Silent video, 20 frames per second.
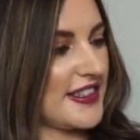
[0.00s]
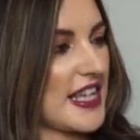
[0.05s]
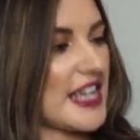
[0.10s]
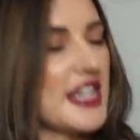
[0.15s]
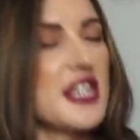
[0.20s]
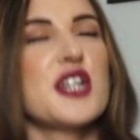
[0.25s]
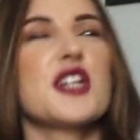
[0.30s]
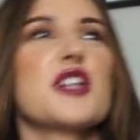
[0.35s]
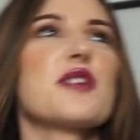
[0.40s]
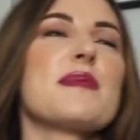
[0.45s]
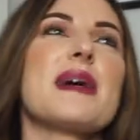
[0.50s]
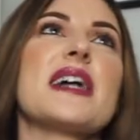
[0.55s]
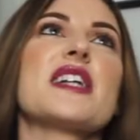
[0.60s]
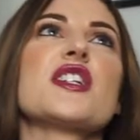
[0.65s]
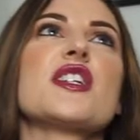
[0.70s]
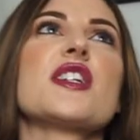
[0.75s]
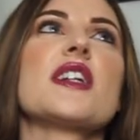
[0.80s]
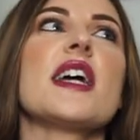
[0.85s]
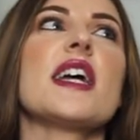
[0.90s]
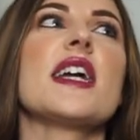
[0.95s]
you can
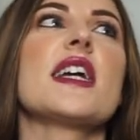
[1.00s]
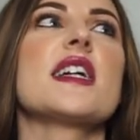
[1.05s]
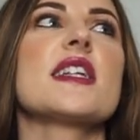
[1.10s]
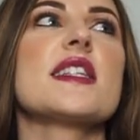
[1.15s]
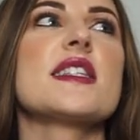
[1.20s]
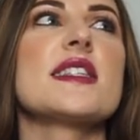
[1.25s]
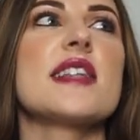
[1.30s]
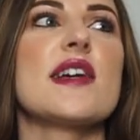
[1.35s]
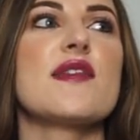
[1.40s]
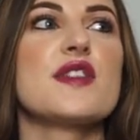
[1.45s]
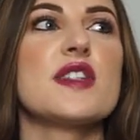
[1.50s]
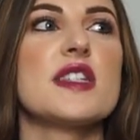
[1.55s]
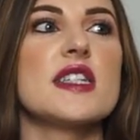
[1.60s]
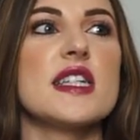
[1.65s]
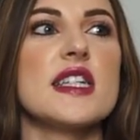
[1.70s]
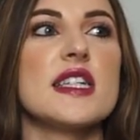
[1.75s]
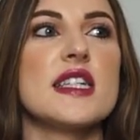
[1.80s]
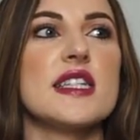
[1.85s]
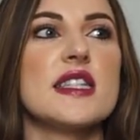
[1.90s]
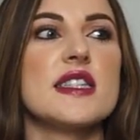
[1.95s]
imagine like a
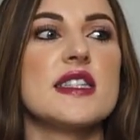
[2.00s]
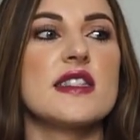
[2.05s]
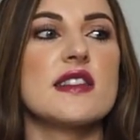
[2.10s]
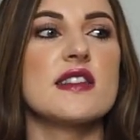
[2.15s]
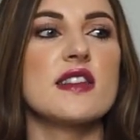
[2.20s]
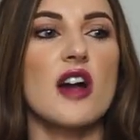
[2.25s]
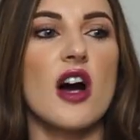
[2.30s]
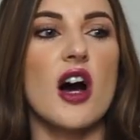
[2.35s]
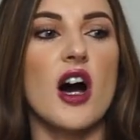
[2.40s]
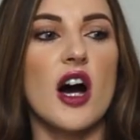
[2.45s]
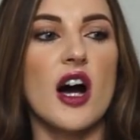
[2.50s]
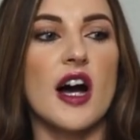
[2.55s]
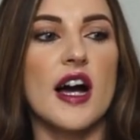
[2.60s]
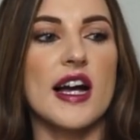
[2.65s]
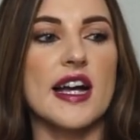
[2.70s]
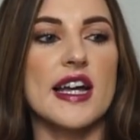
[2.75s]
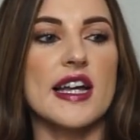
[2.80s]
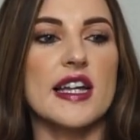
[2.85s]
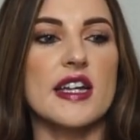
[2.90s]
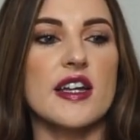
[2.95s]
70s
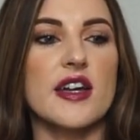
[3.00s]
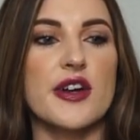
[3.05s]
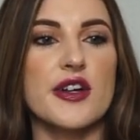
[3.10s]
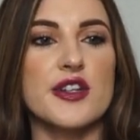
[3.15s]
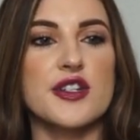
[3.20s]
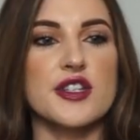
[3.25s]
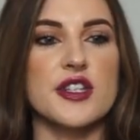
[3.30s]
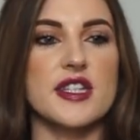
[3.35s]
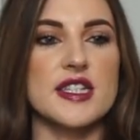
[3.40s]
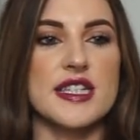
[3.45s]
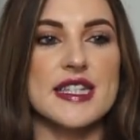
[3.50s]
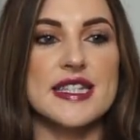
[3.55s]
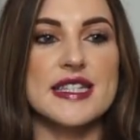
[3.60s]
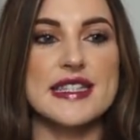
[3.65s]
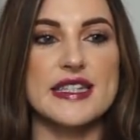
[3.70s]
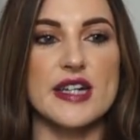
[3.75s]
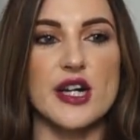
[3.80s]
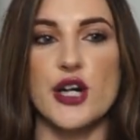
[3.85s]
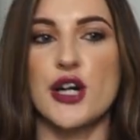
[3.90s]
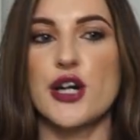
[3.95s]
guy going to the
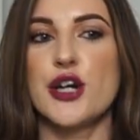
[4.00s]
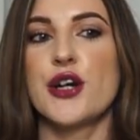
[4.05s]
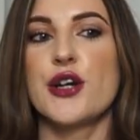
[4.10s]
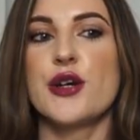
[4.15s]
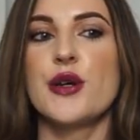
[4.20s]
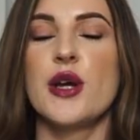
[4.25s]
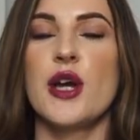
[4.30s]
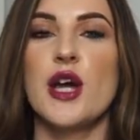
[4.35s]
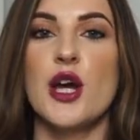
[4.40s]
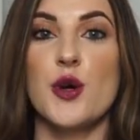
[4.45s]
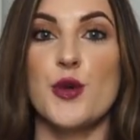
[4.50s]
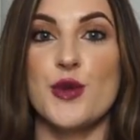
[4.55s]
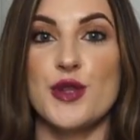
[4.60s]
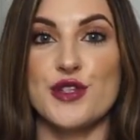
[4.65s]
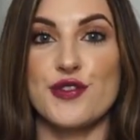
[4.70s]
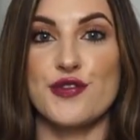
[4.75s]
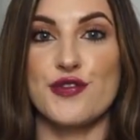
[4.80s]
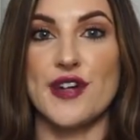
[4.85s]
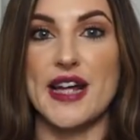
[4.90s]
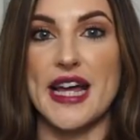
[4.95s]
disco with
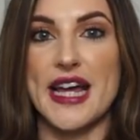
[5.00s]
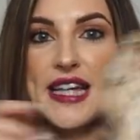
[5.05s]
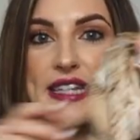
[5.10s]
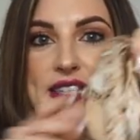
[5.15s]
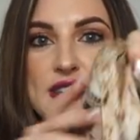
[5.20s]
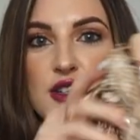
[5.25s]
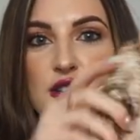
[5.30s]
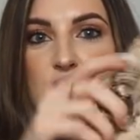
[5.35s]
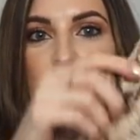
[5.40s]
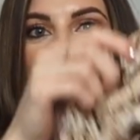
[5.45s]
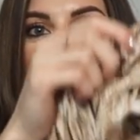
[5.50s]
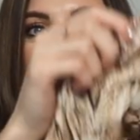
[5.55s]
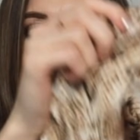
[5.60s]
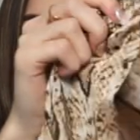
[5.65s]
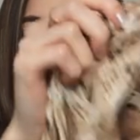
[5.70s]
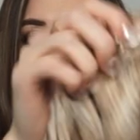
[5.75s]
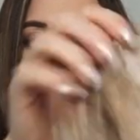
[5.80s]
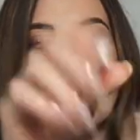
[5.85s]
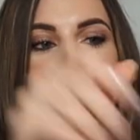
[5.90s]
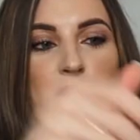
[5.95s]
his flares on,
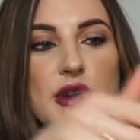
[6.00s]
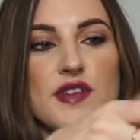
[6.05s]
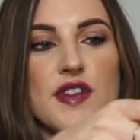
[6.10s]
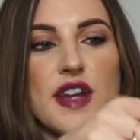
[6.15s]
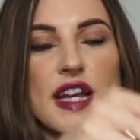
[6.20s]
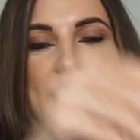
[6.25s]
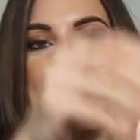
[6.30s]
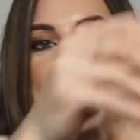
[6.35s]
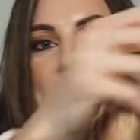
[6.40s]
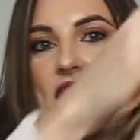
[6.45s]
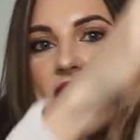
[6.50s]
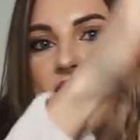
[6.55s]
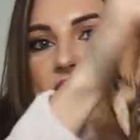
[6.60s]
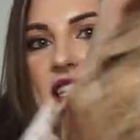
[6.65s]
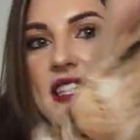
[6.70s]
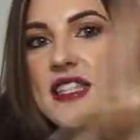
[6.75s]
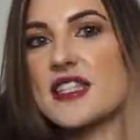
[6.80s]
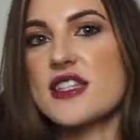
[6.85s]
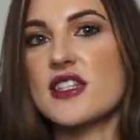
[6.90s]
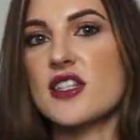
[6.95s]
with like
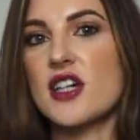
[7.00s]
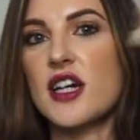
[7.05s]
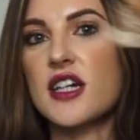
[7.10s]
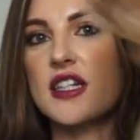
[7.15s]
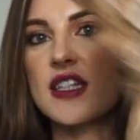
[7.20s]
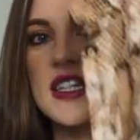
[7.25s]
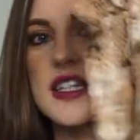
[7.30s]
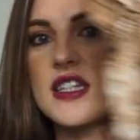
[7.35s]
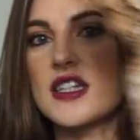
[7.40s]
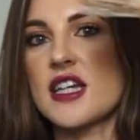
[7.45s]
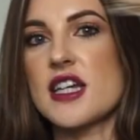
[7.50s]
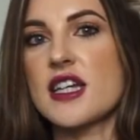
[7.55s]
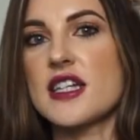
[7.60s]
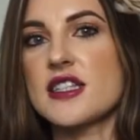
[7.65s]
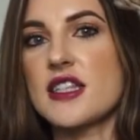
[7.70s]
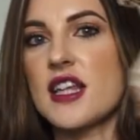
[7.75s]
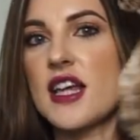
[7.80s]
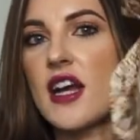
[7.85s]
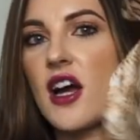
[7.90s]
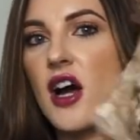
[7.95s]
this tucked into his
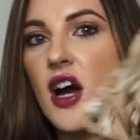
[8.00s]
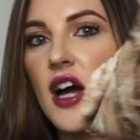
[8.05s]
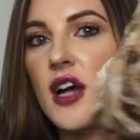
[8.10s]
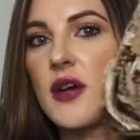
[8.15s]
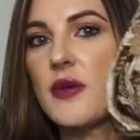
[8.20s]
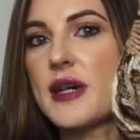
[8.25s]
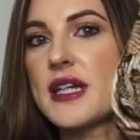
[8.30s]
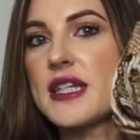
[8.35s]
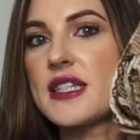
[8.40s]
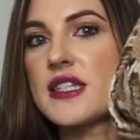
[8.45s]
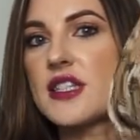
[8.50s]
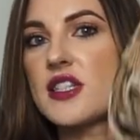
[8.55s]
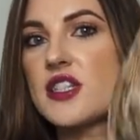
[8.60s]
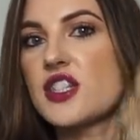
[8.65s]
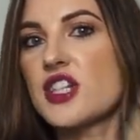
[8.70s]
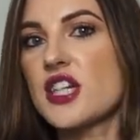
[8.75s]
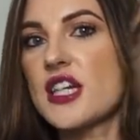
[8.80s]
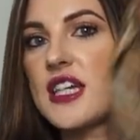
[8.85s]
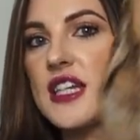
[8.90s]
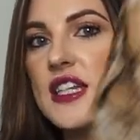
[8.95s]
like high-waisted
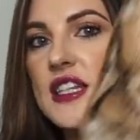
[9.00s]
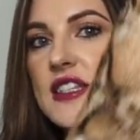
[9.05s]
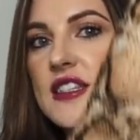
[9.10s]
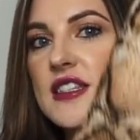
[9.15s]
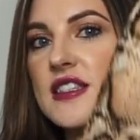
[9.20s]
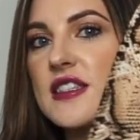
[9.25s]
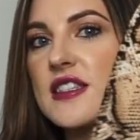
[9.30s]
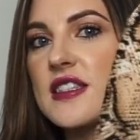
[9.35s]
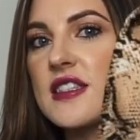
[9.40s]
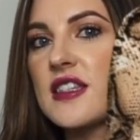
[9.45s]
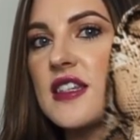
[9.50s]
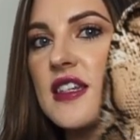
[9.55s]
jeans.